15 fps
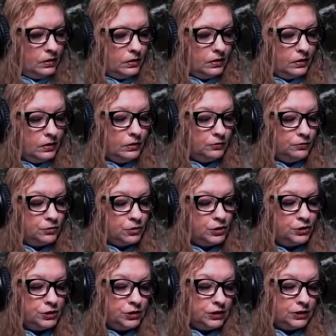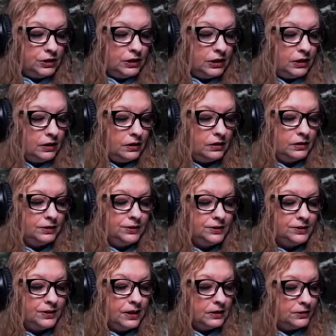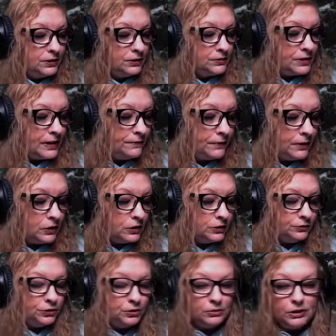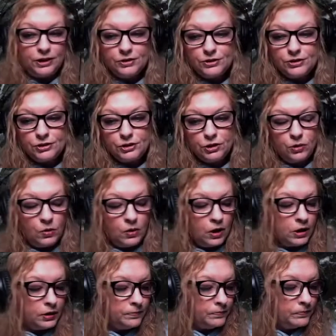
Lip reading: Unfortunately, detectives have very few leads to go on.